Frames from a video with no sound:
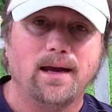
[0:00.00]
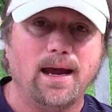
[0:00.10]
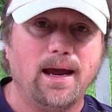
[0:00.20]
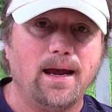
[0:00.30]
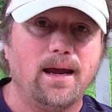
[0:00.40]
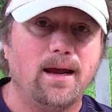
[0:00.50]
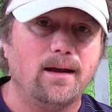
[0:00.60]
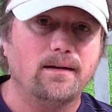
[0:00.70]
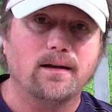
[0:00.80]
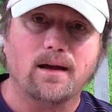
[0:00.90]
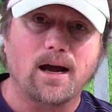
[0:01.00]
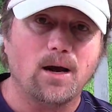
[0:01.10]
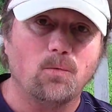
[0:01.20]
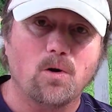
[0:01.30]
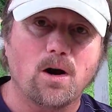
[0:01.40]
and
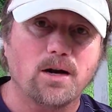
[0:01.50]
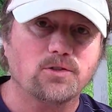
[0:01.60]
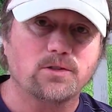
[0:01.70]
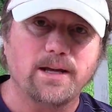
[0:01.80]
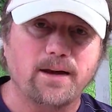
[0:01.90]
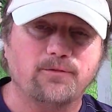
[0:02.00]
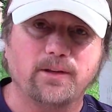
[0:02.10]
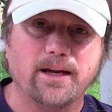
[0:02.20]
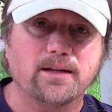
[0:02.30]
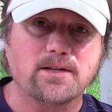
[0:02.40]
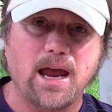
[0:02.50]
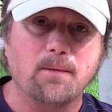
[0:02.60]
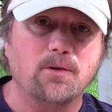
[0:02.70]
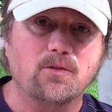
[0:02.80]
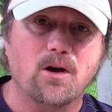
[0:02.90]
I watch Netflix,
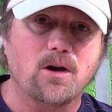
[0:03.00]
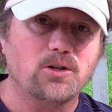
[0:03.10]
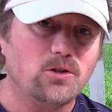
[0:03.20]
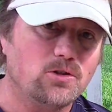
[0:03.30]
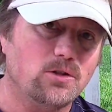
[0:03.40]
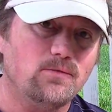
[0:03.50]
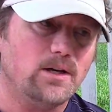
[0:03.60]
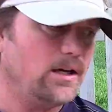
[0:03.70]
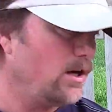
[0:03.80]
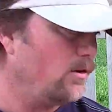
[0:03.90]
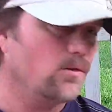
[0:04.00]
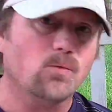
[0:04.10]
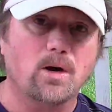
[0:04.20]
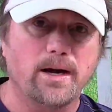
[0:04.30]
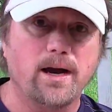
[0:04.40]
Amazon, YouTube videos,
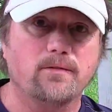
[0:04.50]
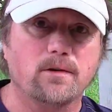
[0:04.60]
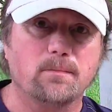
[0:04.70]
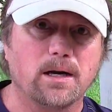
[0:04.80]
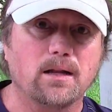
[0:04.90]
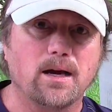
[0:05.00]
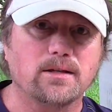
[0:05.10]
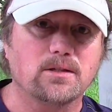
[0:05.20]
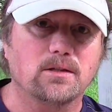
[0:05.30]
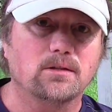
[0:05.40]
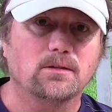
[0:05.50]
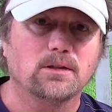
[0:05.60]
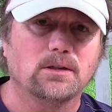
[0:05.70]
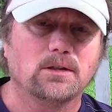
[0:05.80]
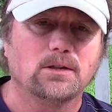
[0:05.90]
whatever, but I like to
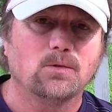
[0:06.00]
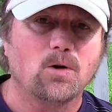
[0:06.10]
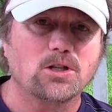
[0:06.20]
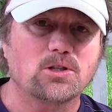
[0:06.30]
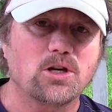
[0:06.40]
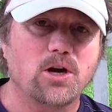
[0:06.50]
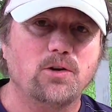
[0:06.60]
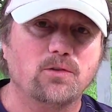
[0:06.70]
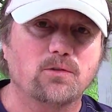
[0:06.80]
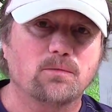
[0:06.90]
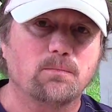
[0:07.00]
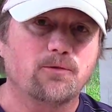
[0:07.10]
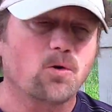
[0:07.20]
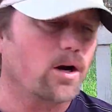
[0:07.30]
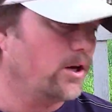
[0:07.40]
watch shows
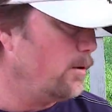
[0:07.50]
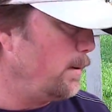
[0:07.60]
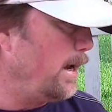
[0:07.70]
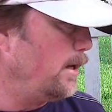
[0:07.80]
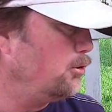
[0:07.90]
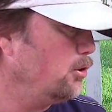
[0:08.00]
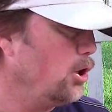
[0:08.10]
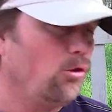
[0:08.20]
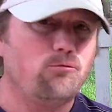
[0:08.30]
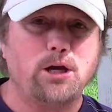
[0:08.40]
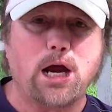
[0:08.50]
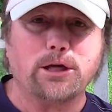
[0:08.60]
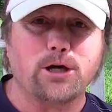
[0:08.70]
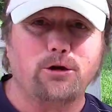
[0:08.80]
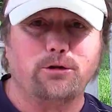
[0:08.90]
before I go to bed. When I
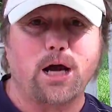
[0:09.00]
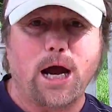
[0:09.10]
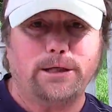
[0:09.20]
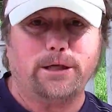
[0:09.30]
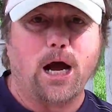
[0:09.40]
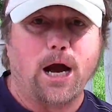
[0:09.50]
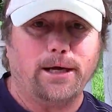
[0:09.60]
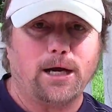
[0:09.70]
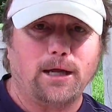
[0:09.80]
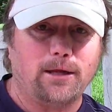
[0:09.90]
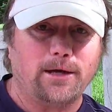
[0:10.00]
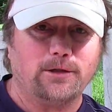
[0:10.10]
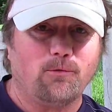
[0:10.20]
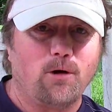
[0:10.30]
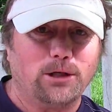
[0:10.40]
go night-night, I like
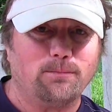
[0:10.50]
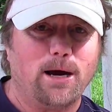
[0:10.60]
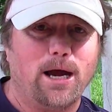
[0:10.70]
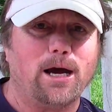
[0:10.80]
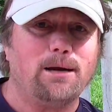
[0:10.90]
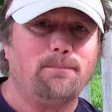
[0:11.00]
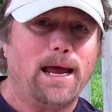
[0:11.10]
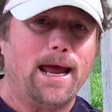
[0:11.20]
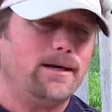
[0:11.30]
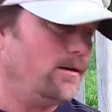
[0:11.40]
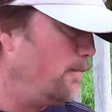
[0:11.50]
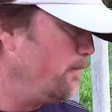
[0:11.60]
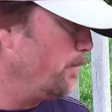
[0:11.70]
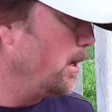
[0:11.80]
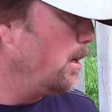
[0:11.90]
to watch my iPad.
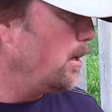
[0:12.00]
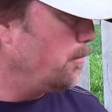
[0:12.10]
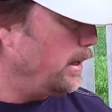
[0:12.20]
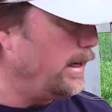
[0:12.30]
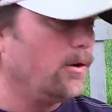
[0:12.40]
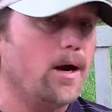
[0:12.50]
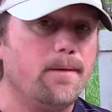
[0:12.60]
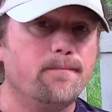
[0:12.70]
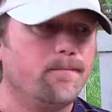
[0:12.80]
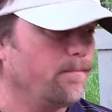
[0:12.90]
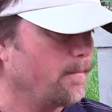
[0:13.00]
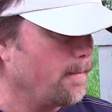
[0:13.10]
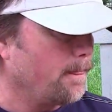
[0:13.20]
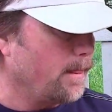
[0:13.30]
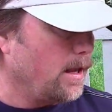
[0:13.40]
But anyway,
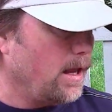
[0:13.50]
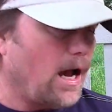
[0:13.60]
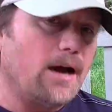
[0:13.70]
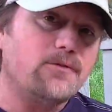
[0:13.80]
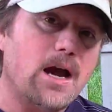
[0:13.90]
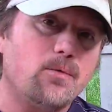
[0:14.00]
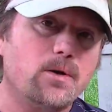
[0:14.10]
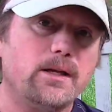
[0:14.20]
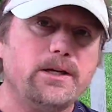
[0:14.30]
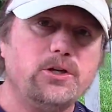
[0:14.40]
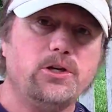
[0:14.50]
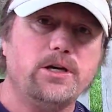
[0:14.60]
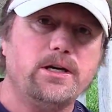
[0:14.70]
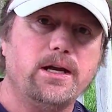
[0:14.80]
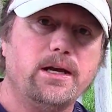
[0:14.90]
I've got really
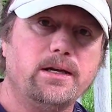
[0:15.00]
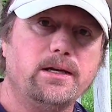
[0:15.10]
good